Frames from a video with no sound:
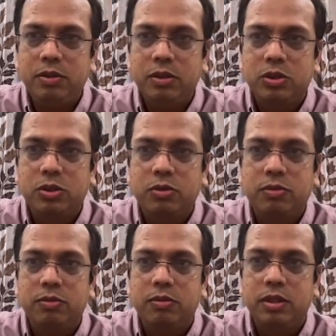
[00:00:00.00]
So
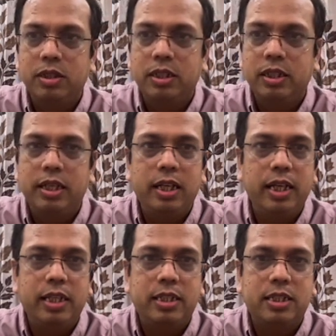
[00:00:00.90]

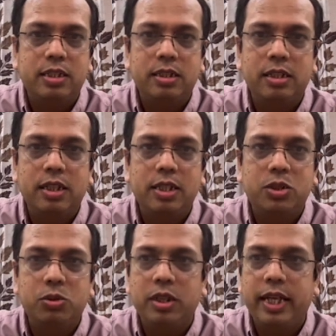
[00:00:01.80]
let's do
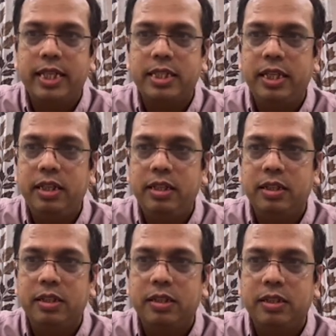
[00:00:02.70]
the next thing.
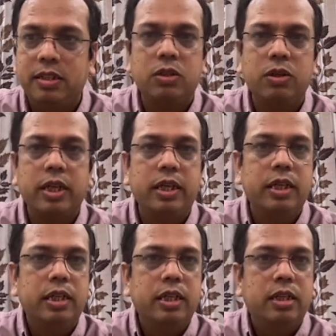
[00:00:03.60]
Okay,
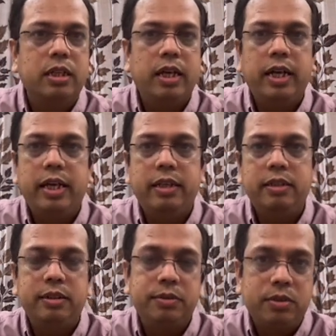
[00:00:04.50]

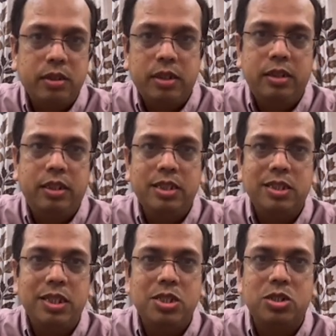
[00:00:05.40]
and this is